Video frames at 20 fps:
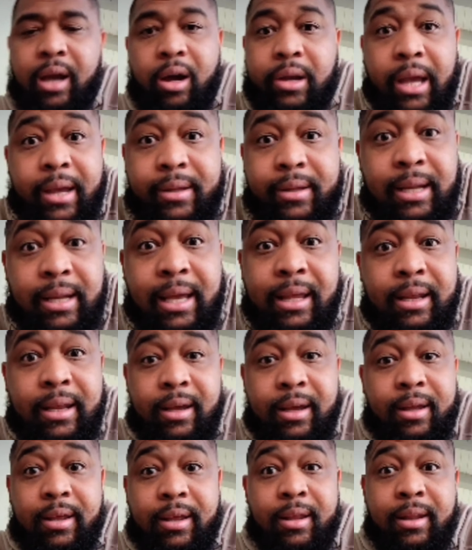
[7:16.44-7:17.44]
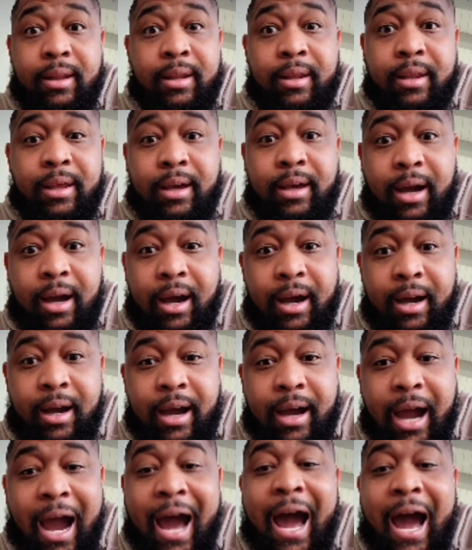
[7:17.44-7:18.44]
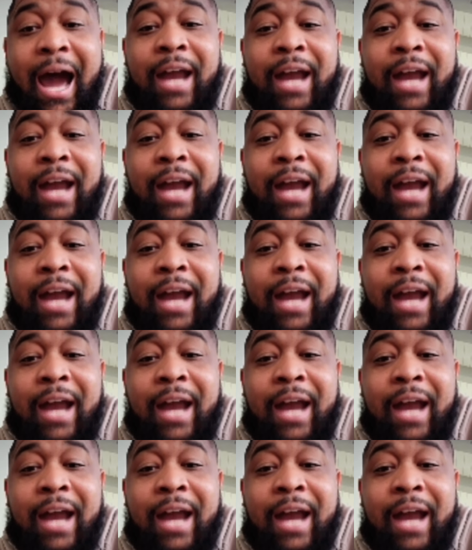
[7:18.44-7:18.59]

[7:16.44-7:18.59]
Hold on. Van Jones,